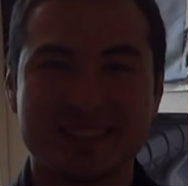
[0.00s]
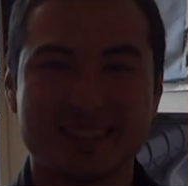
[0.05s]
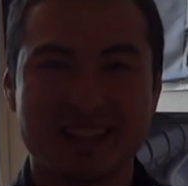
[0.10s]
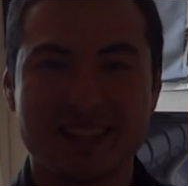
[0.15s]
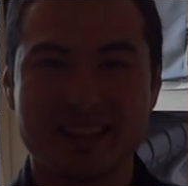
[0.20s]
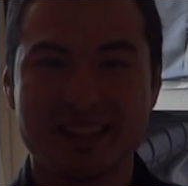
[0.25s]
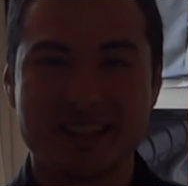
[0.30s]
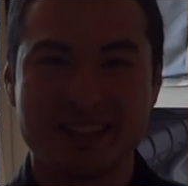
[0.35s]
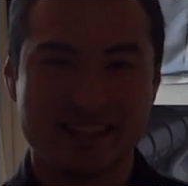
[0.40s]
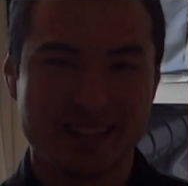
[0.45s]

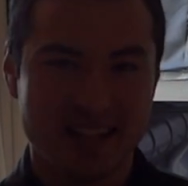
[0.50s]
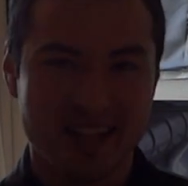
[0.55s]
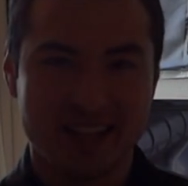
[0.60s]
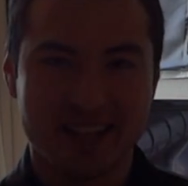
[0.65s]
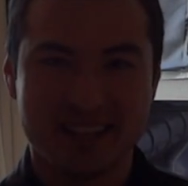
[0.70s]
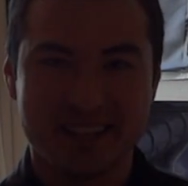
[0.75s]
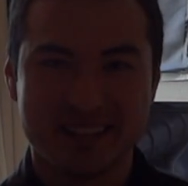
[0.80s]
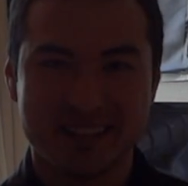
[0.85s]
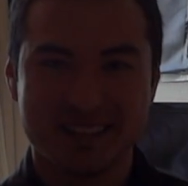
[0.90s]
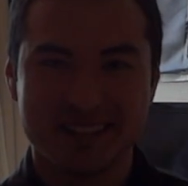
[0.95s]
that they
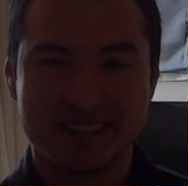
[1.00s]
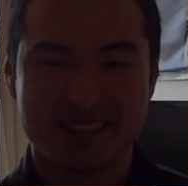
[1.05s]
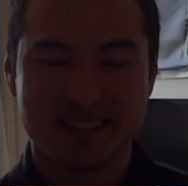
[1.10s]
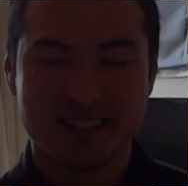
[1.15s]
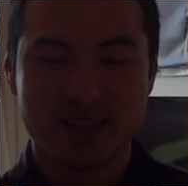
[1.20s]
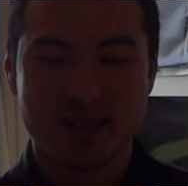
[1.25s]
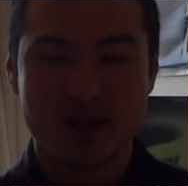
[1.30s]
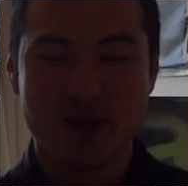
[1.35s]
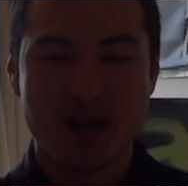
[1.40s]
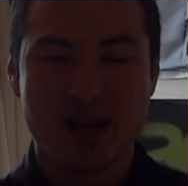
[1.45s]
say
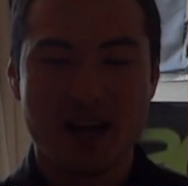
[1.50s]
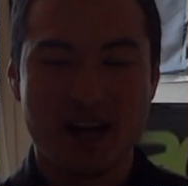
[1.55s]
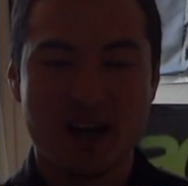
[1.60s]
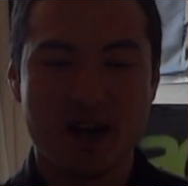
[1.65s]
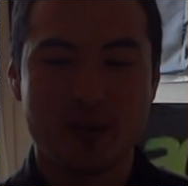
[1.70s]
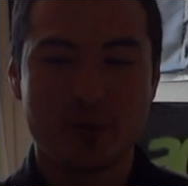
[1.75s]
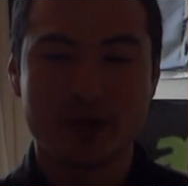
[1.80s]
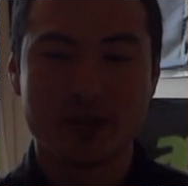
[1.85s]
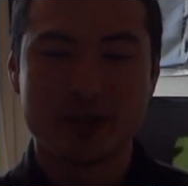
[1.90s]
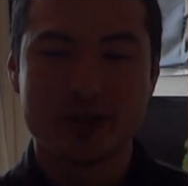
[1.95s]

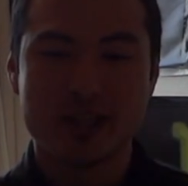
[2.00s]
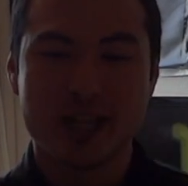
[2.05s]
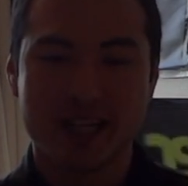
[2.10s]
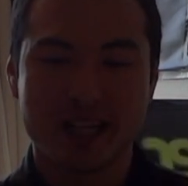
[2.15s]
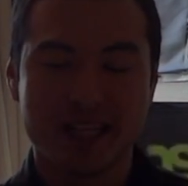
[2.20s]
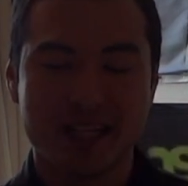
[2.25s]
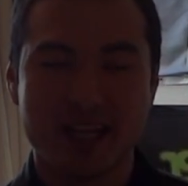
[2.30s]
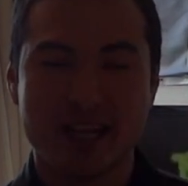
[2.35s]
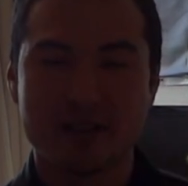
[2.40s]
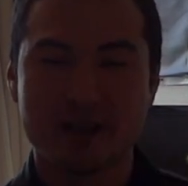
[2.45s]
when you're
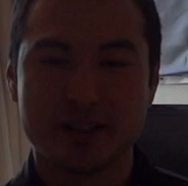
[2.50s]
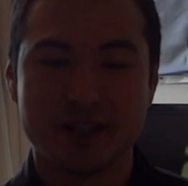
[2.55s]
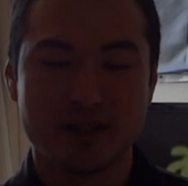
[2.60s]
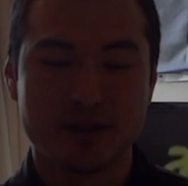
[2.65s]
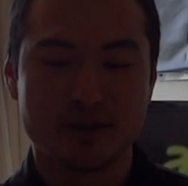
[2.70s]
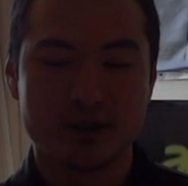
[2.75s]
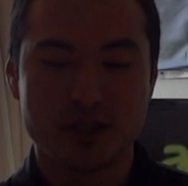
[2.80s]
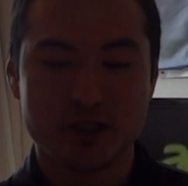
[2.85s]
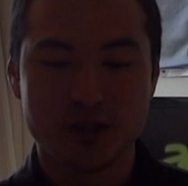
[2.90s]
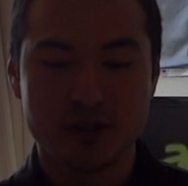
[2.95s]
checking out. You know,